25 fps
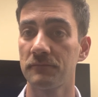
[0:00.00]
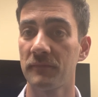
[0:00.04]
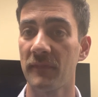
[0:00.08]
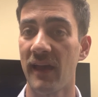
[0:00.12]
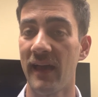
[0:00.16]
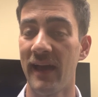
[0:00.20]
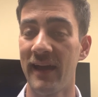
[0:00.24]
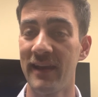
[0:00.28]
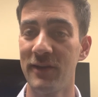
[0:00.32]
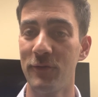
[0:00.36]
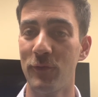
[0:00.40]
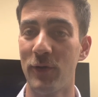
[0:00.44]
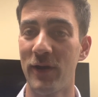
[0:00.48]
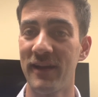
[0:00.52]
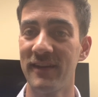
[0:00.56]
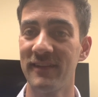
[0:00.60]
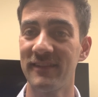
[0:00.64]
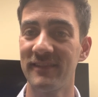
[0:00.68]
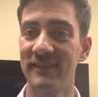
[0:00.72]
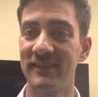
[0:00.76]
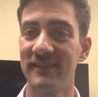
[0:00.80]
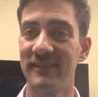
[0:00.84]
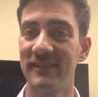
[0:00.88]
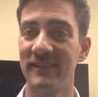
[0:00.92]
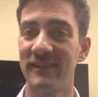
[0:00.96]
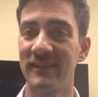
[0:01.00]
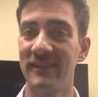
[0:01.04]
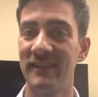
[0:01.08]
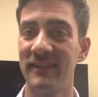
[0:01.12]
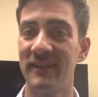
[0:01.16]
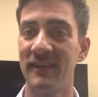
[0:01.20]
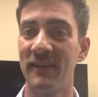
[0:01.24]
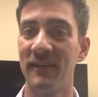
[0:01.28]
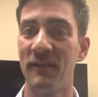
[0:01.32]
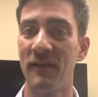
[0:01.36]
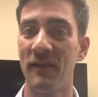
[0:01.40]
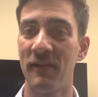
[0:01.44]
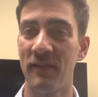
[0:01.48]
Anyway,
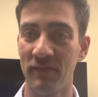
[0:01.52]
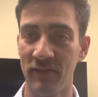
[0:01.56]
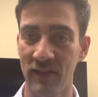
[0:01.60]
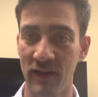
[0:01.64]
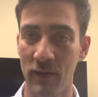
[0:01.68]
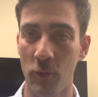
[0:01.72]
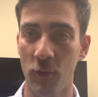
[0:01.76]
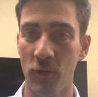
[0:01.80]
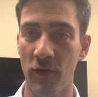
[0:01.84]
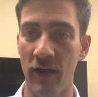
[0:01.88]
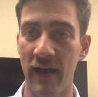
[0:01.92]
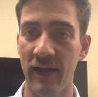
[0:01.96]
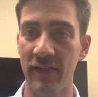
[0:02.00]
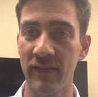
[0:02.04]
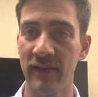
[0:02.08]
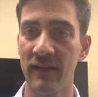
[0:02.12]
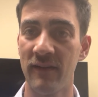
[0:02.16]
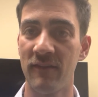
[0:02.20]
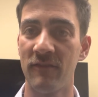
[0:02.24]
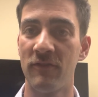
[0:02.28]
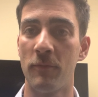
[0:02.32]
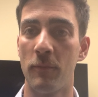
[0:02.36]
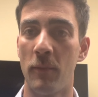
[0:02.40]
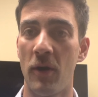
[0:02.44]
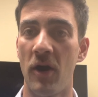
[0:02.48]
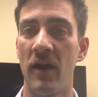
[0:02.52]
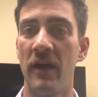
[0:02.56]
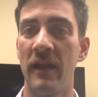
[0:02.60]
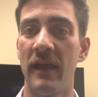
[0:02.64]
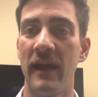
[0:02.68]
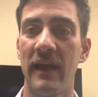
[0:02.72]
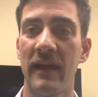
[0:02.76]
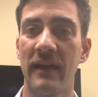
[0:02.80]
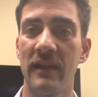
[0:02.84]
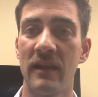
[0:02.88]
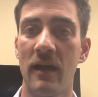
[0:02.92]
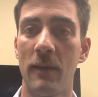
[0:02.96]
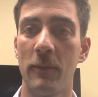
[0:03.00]
Liam O'Reilly, Vermont
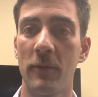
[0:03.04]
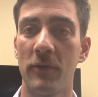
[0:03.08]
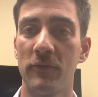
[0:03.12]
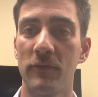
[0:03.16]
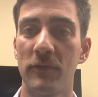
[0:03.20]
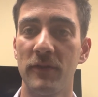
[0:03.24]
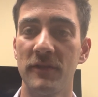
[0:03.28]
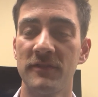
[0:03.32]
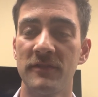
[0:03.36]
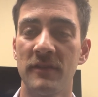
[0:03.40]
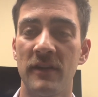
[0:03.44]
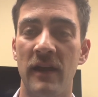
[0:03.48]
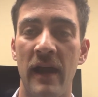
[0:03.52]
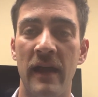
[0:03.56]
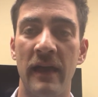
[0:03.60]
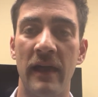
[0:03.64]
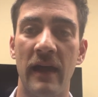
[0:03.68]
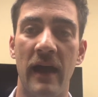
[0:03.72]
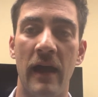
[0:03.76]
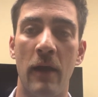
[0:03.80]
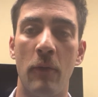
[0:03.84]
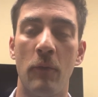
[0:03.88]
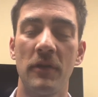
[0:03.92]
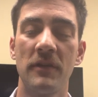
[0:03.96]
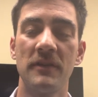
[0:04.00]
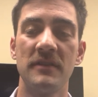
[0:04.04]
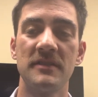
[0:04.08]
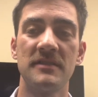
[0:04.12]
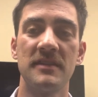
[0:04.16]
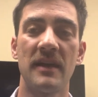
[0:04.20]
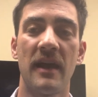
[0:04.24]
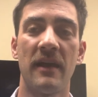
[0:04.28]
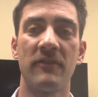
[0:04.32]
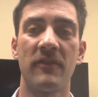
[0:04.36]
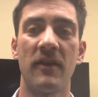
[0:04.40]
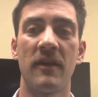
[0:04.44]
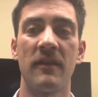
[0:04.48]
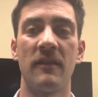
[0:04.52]
economic realtor. I wanted to say
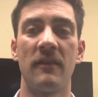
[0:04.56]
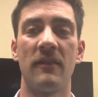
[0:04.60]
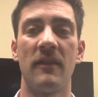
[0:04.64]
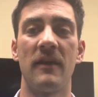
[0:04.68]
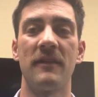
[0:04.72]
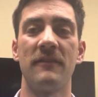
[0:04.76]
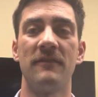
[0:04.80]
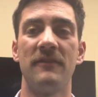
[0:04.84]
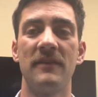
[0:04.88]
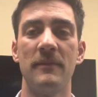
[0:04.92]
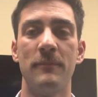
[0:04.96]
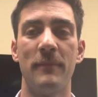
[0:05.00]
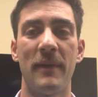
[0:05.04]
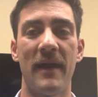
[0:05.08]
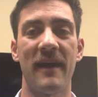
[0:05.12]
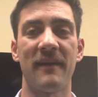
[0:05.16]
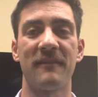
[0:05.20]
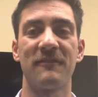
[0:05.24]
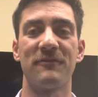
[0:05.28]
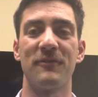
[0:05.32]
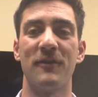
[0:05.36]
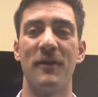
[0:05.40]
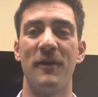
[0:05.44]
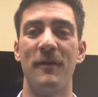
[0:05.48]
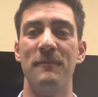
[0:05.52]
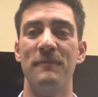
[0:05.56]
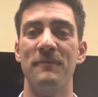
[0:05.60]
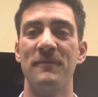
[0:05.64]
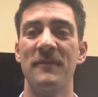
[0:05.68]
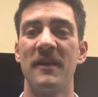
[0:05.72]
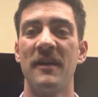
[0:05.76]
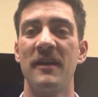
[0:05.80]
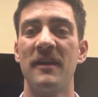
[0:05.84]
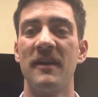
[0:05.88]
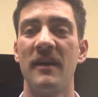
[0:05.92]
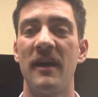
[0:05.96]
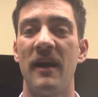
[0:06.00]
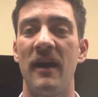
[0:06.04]
I've gotten a lot of feedback from
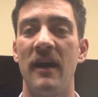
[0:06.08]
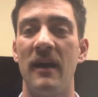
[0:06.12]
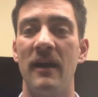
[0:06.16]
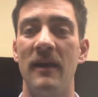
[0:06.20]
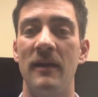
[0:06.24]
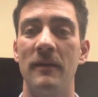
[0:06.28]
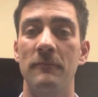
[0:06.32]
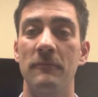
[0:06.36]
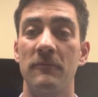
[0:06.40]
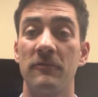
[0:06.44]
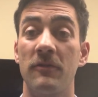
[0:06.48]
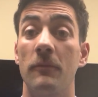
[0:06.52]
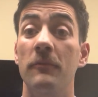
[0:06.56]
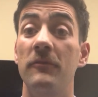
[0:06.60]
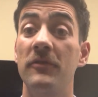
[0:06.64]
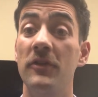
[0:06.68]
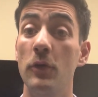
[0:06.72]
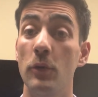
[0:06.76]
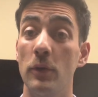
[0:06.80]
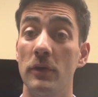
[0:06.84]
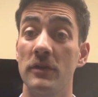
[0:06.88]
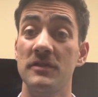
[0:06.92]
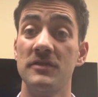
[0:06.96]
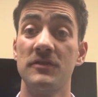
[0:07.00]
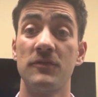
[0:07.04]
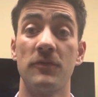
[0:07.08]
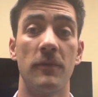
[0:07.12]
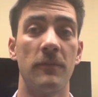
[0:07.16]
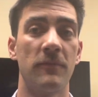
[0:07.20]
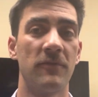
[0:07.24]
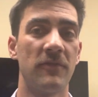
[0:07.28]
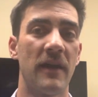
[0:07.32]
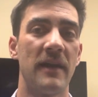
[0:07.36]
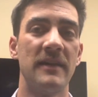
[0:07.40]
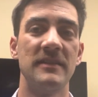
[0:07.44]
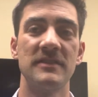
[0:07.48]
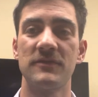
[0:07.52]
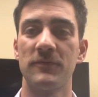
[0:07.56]
viewers, from
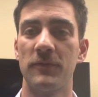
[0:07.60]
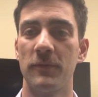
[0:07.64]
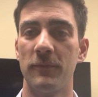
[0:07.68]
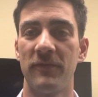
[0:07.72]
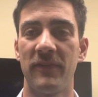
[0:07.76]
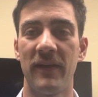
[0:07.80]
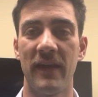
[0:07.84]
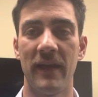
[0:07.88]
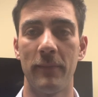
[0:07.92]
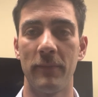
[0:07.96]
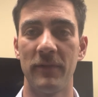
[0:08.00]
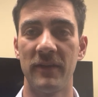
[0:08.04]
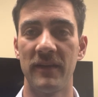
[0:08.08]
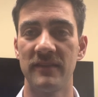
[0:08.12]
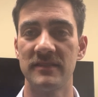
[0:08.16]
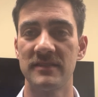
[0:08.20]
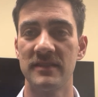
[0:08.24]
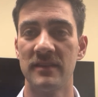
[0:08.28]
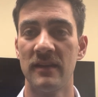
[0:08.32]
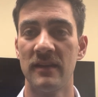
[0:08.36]
friends, from family